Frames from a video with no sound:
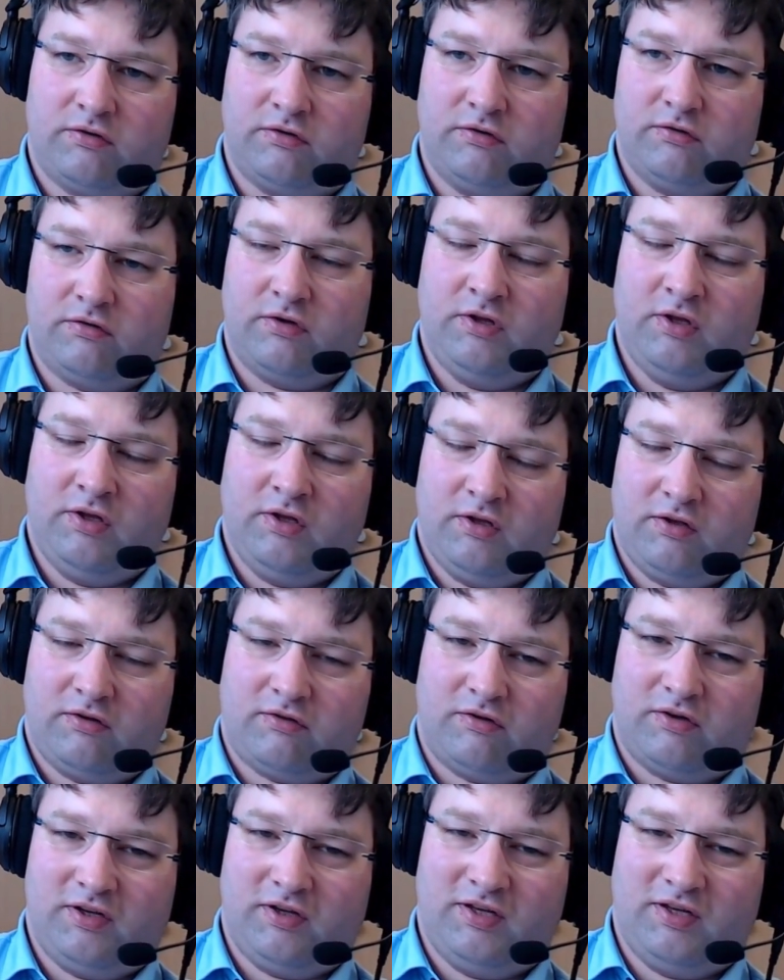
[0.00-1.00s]
Yes,
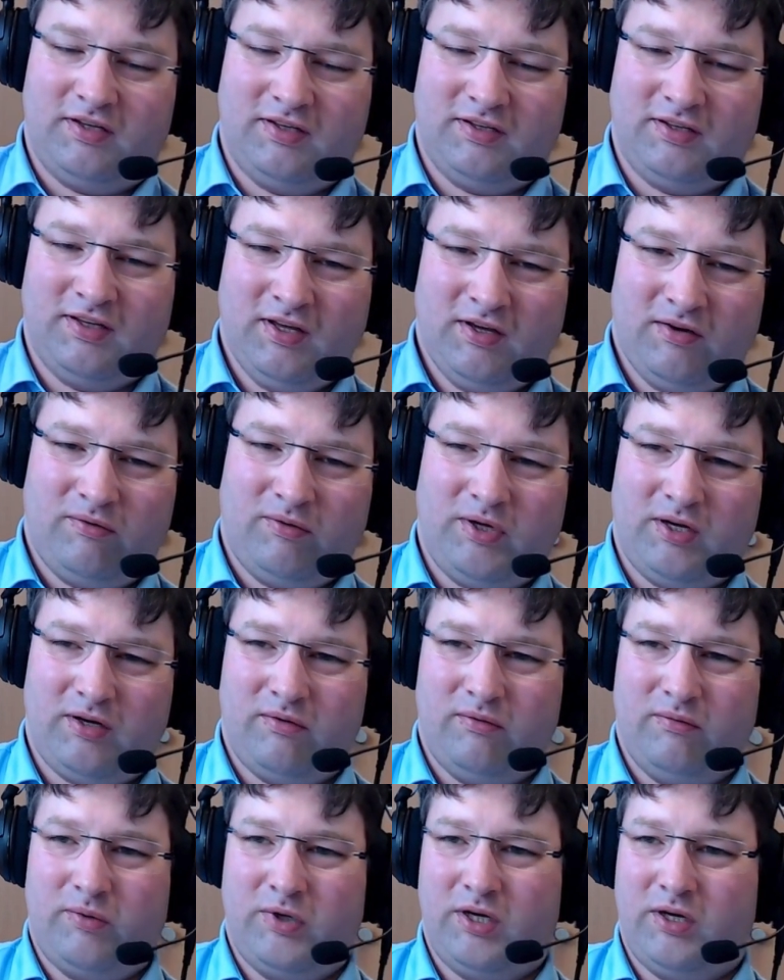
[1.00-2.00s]
sorry. we
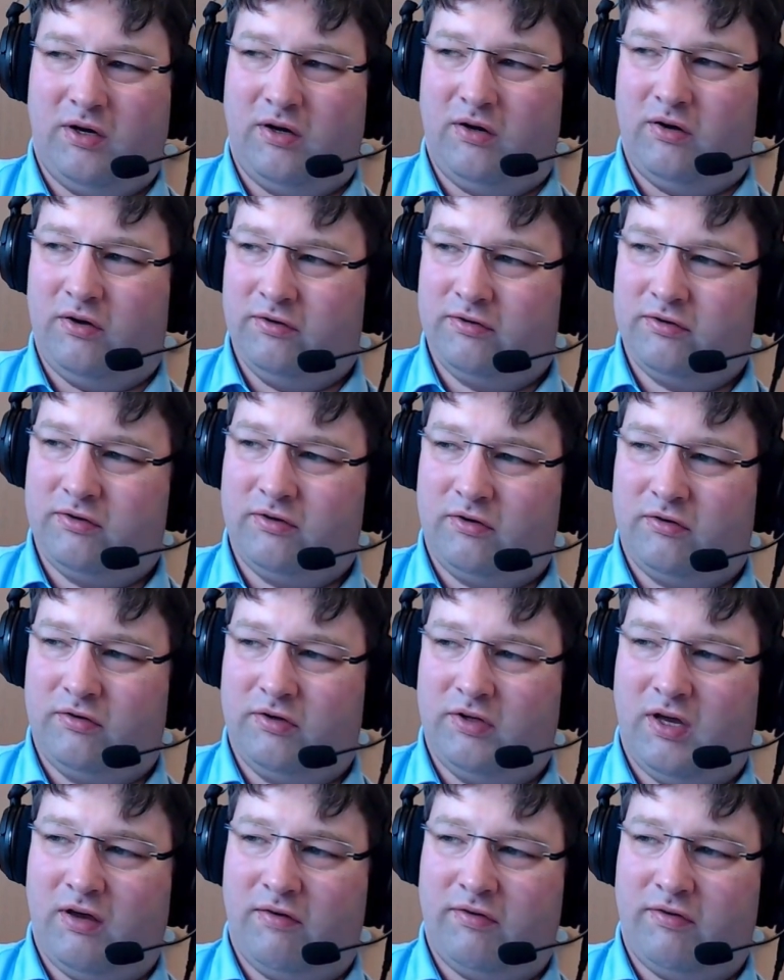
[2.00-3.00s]
are
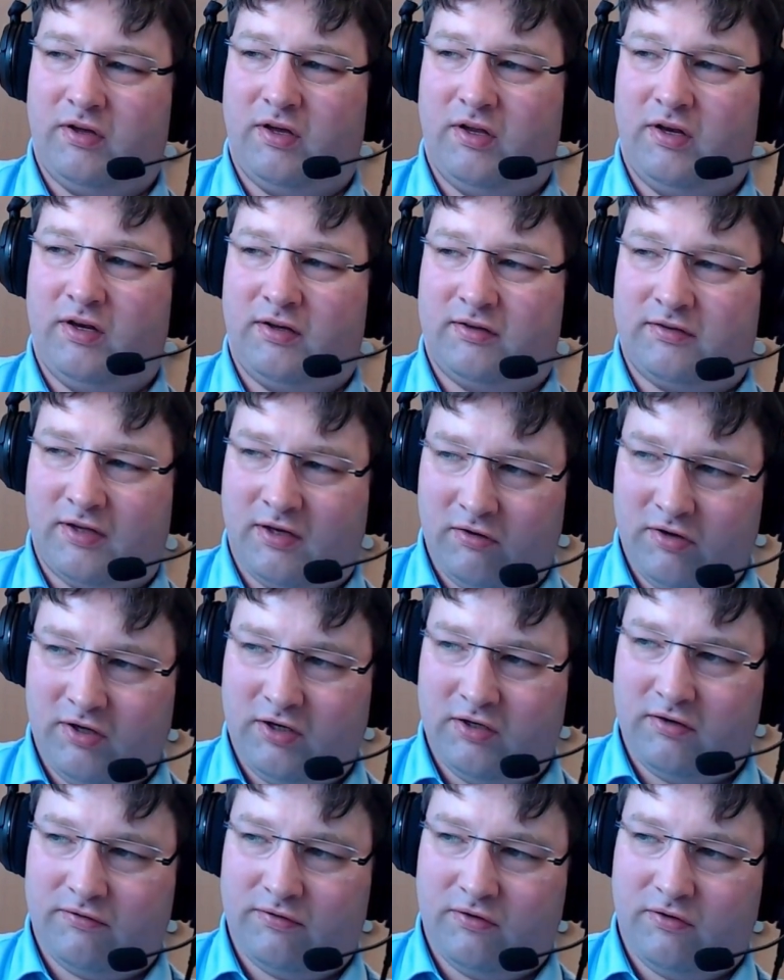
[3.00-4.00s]
also having an
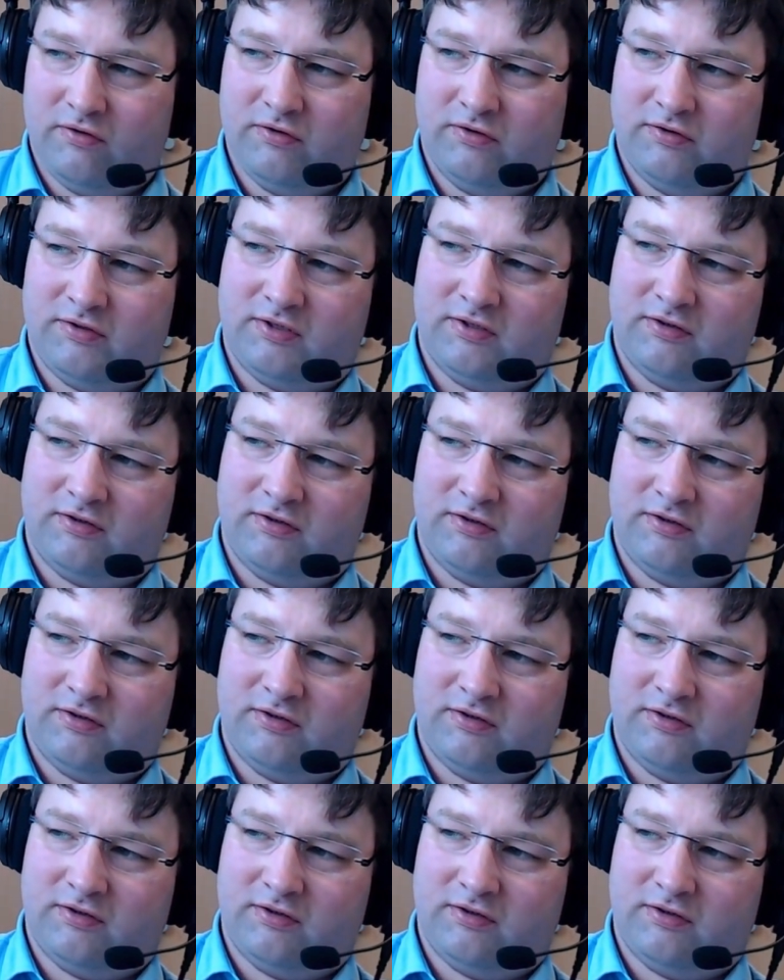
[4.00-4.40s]
accelerator focus.